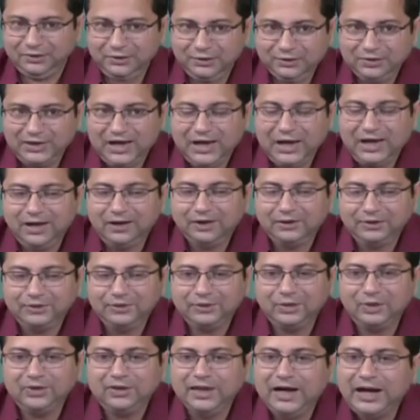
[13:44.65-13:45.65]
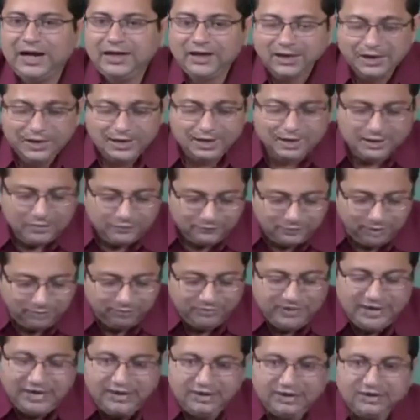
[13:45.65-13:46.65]
So, that so that
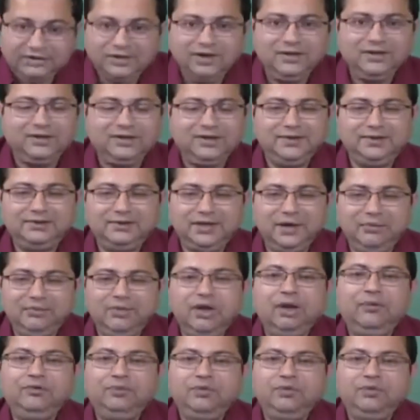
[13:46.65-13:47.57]
from the ignition system,